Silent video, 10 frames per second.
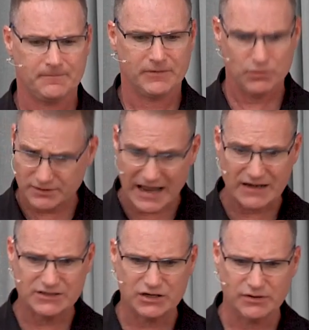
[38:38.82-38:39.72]
You were
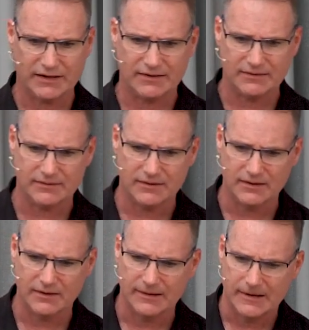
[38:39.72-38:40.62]
dead to it.
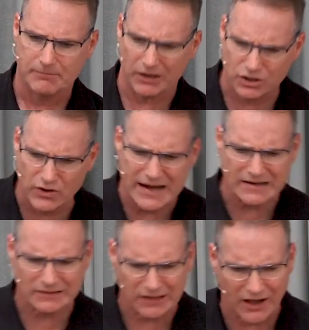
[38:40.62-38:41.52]
But
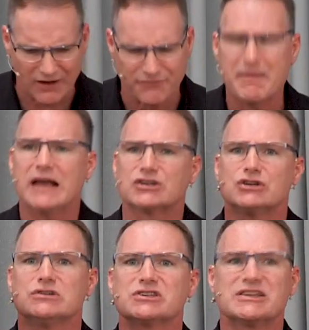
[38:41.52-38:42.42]
great love makes
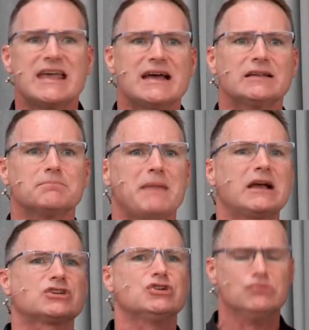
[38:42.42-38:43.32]
you see it,
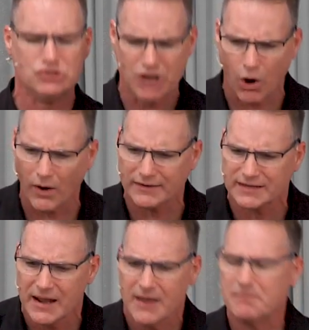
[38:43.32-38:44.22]
makes you know
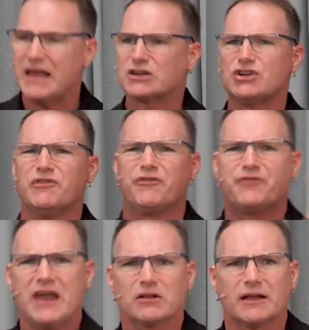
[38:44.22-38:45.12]
it, makes you
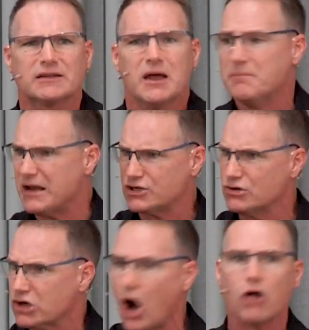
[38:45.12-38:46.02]
feel it, makes you
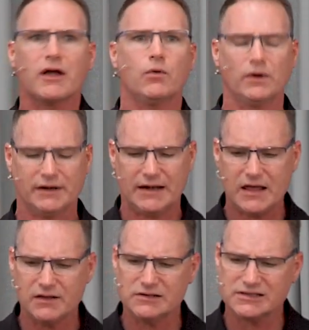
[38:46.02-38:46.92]
call it what it
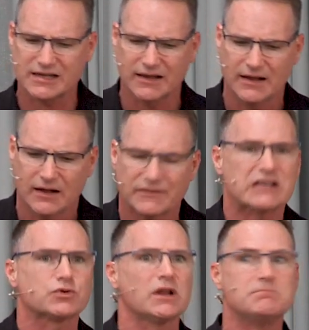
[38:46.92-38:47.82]
is.
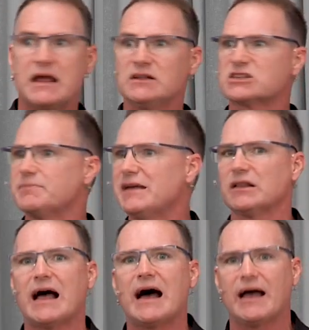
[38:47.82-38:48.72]
That's what it means to be
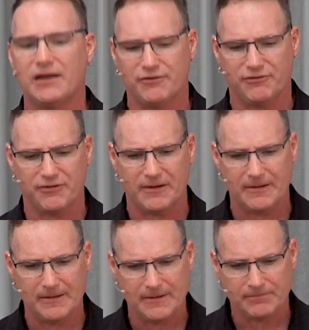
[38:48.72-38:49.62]
alive.
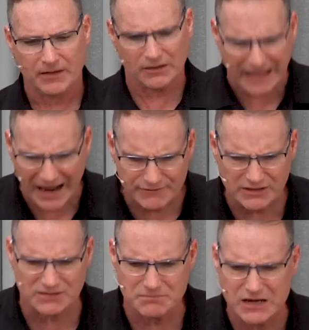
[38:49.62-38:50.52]
Alive
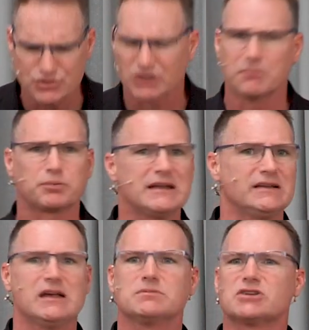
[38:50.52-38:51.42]
doesn't mean you're
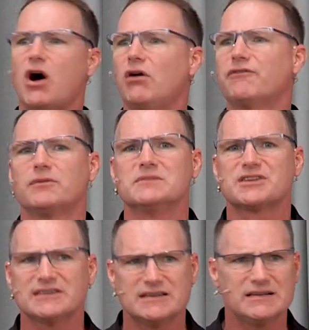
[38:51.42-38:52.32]
completely absolved from
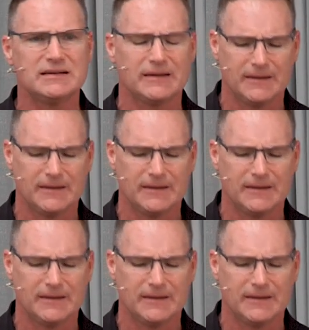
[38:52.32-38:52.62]
sin.